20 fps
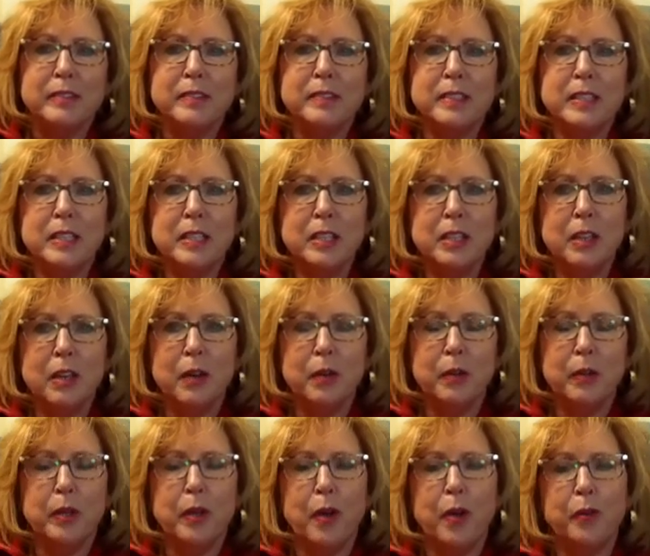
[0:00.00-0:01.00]
CEO
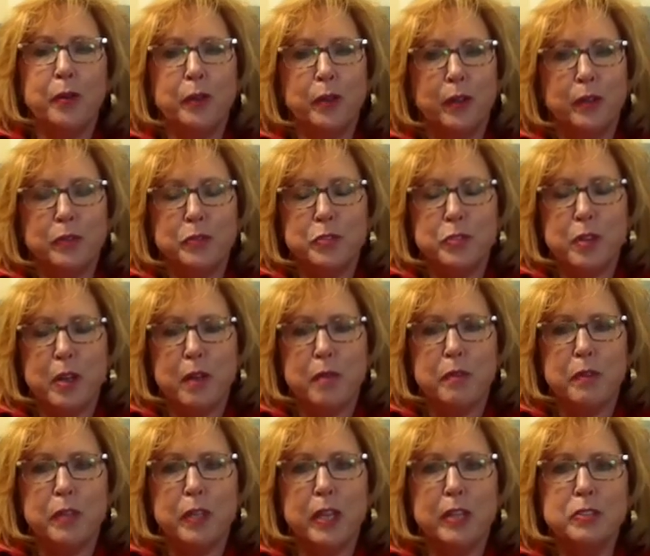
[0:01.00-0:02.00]
and owner of Stroud
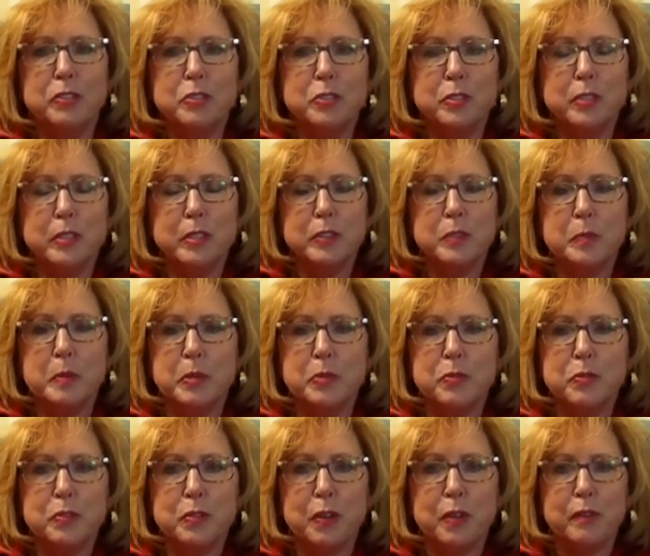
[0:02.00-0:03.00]
Vocational Expert
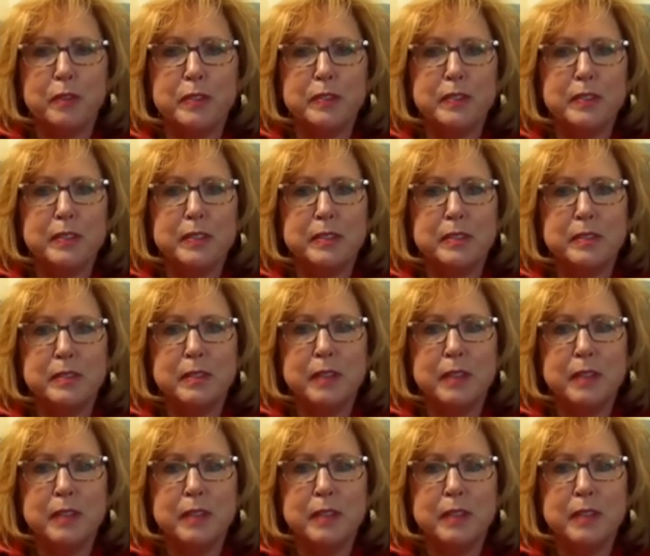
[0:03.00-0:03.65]
Services.